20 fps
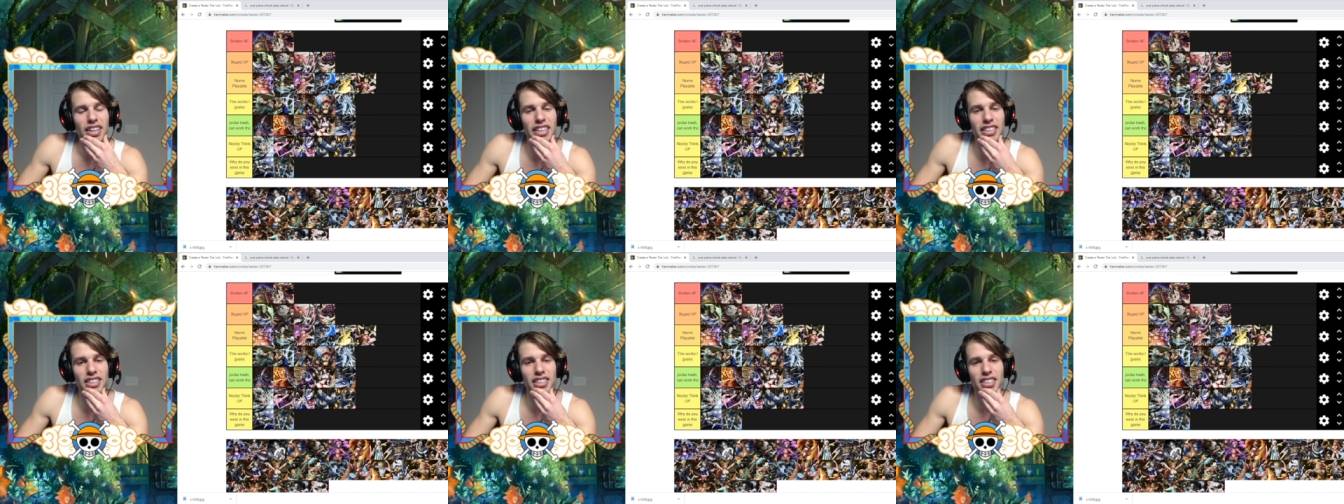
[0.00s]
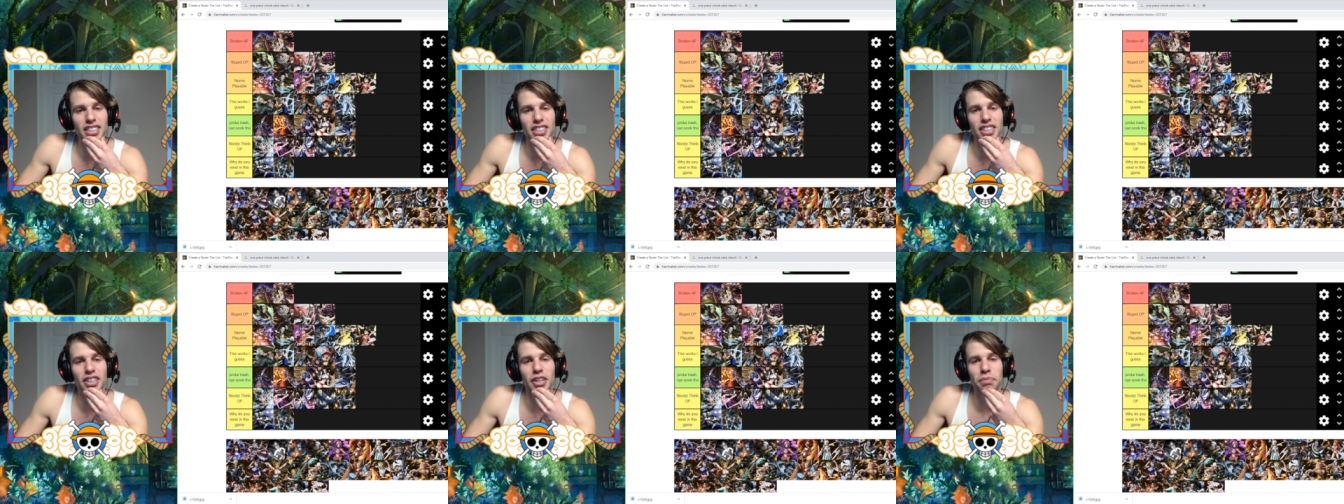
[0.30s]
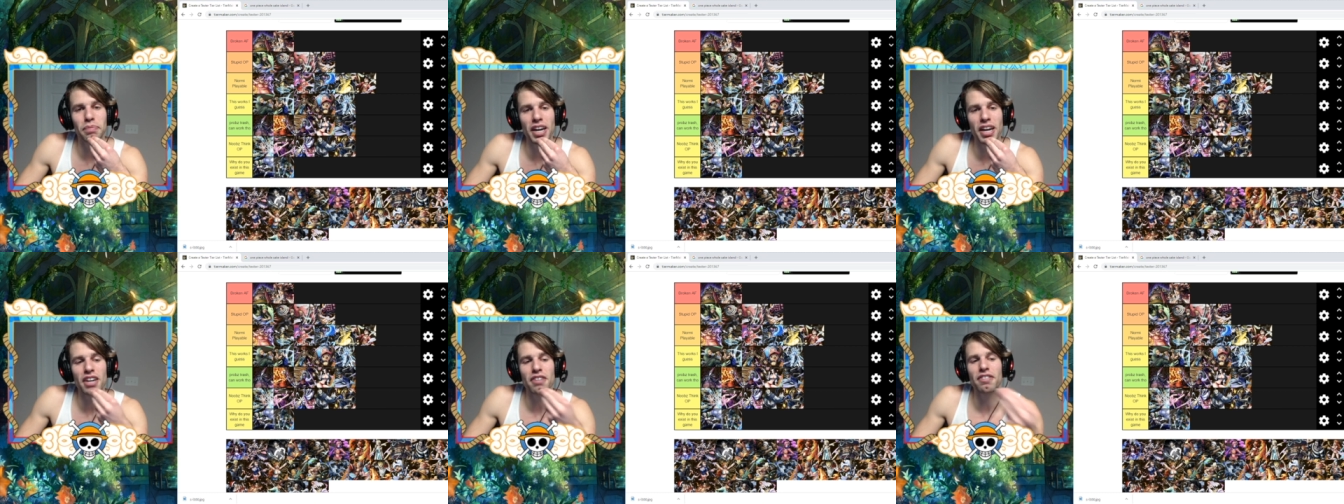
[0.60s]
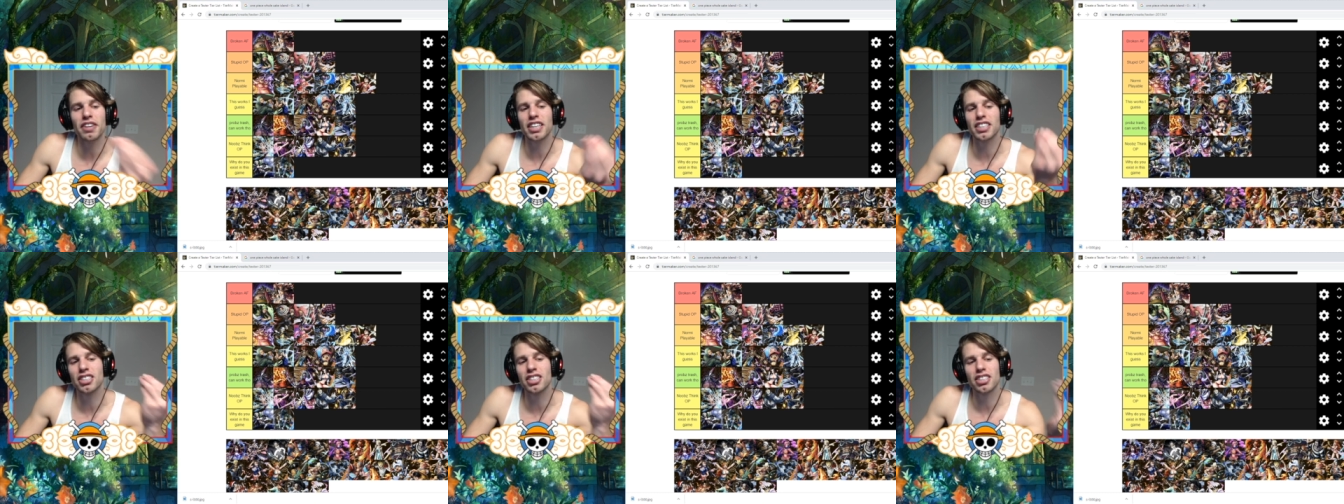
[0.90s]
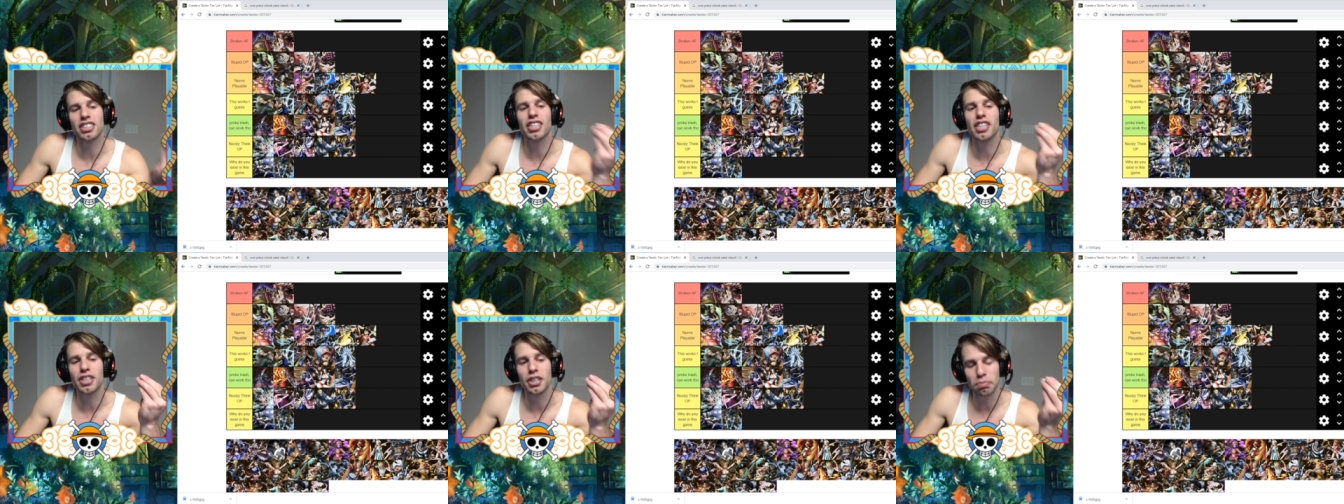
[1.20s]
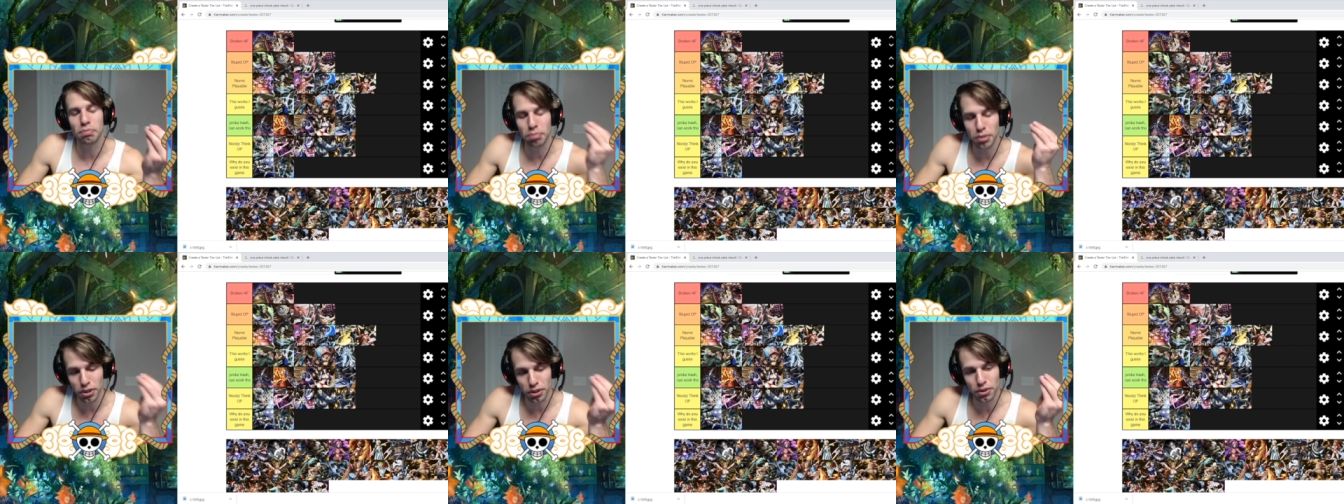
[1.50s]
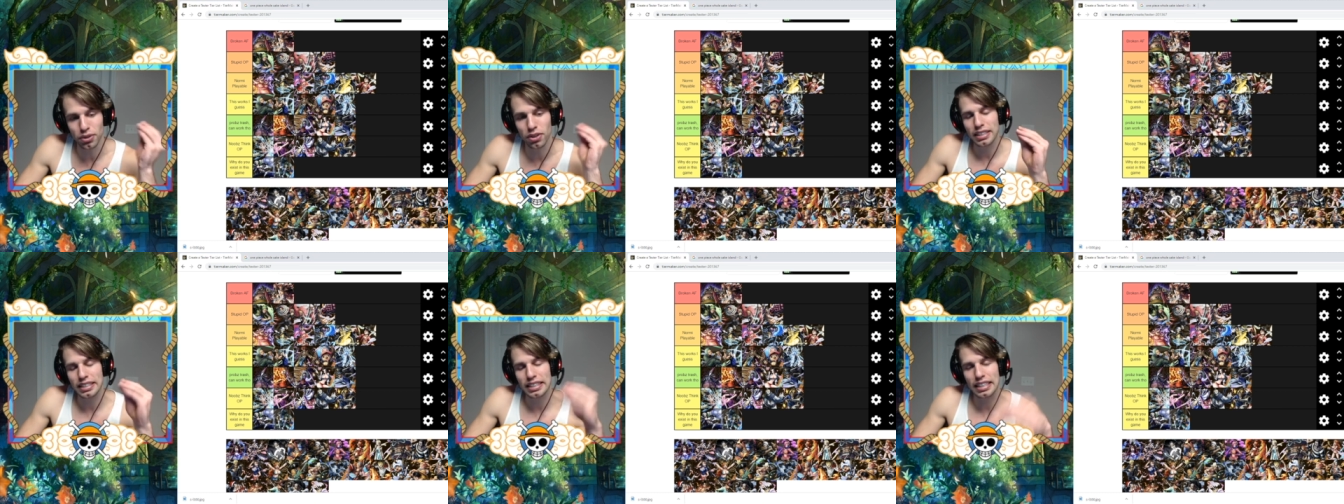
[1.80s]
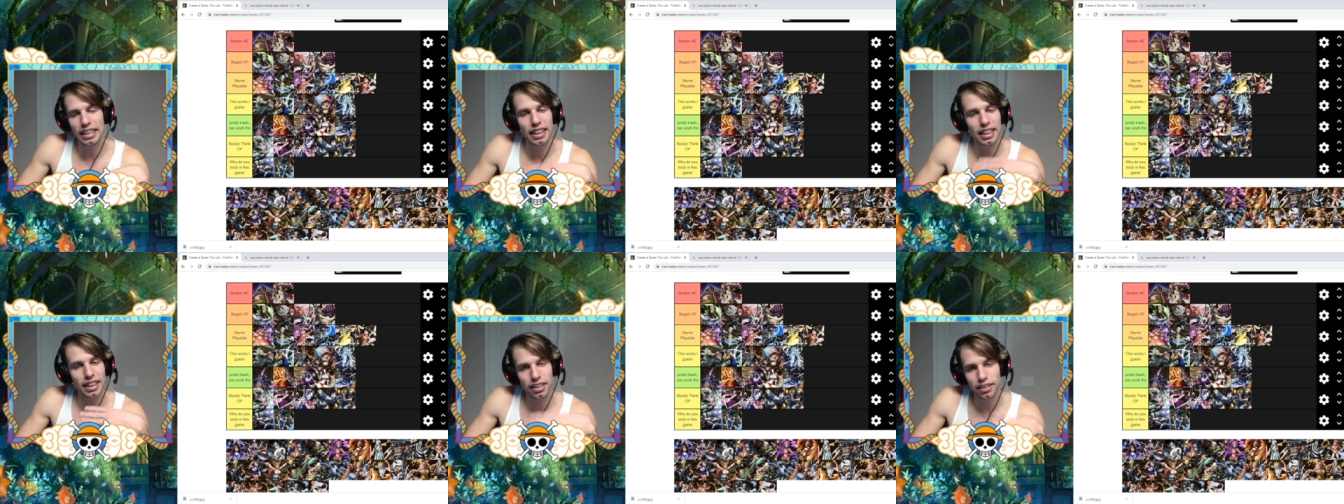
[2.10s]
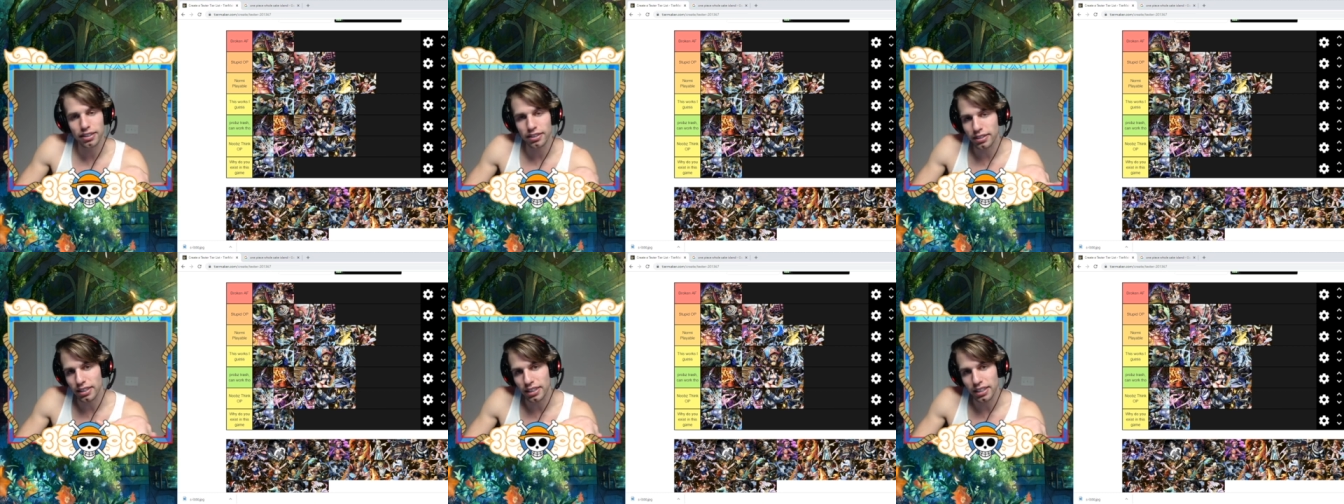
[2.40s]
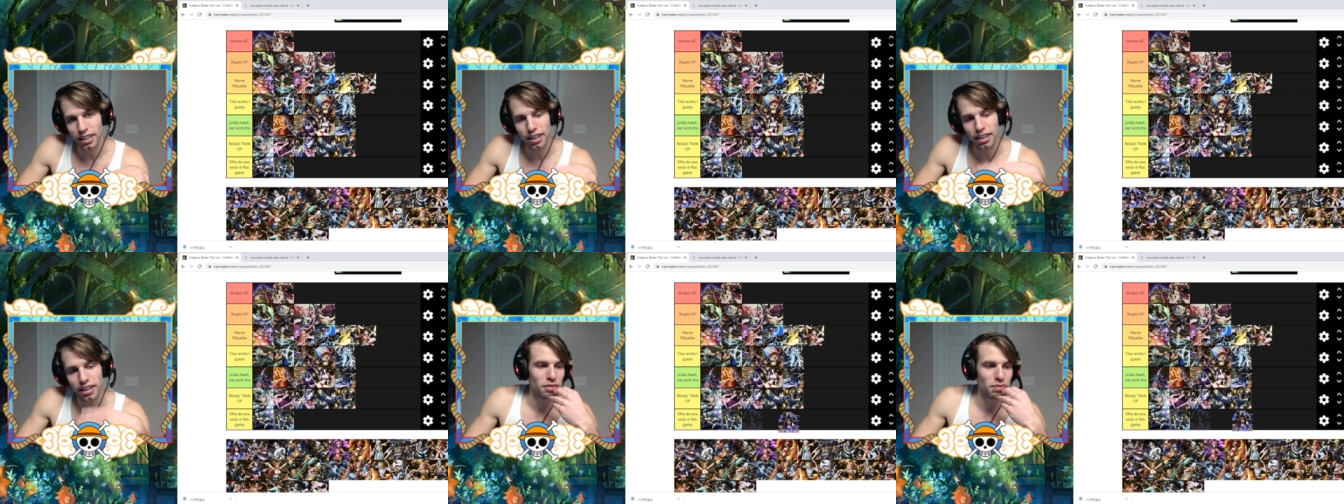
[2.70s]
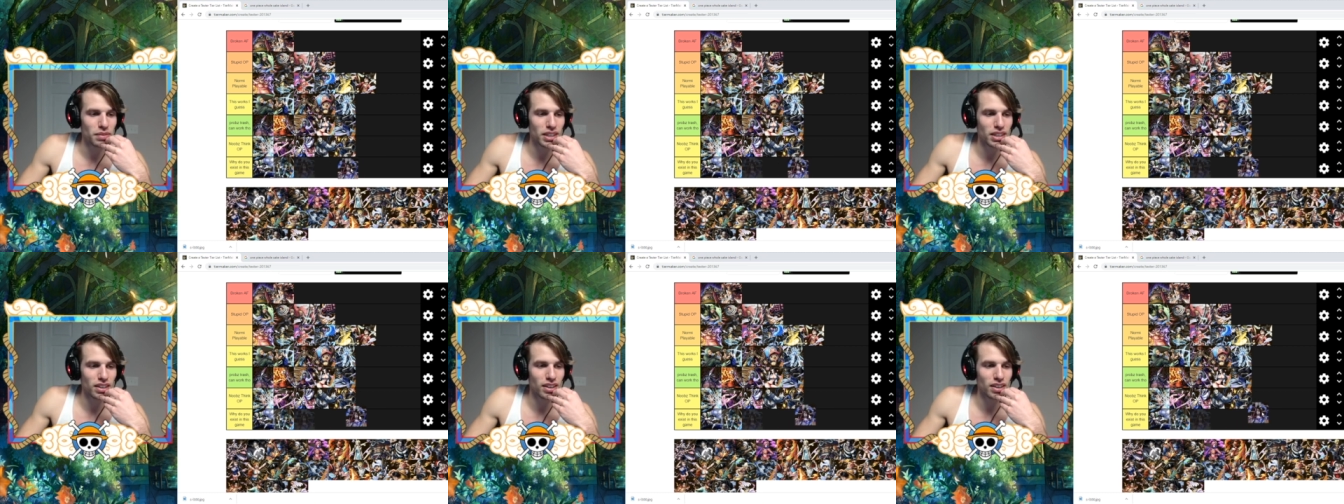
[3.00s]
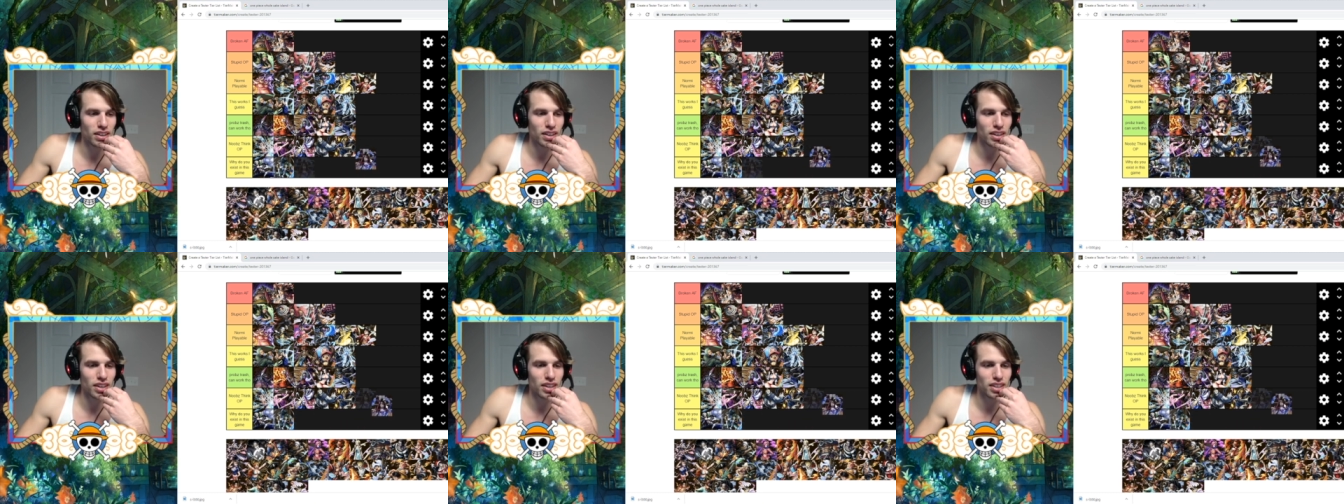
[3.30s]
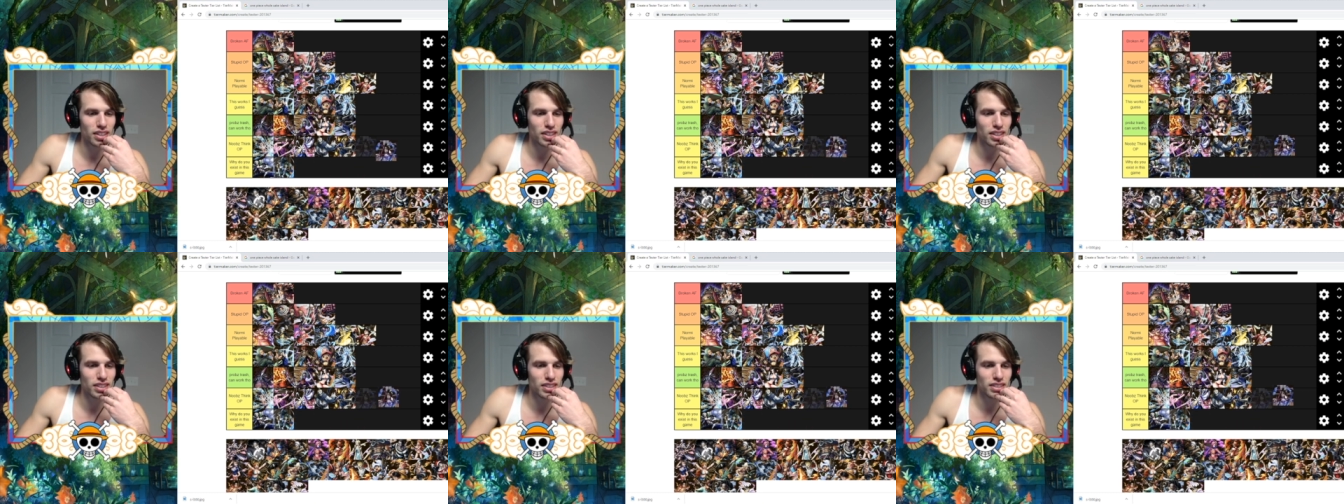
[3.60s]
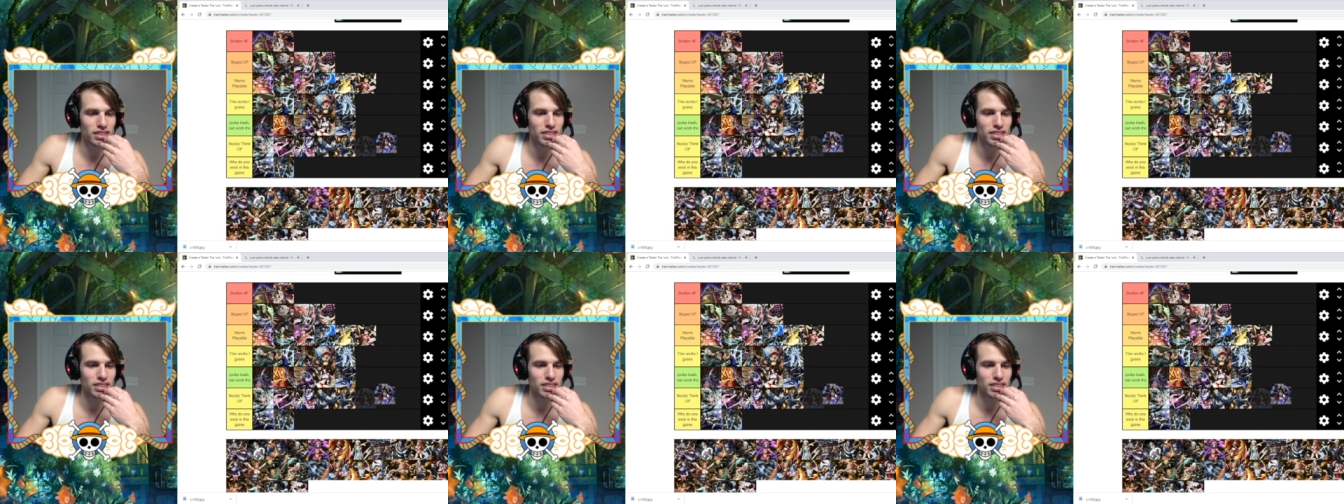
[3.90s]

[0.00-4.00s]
It's just, their benefit is just that they're blue. So literally it. Mihawk,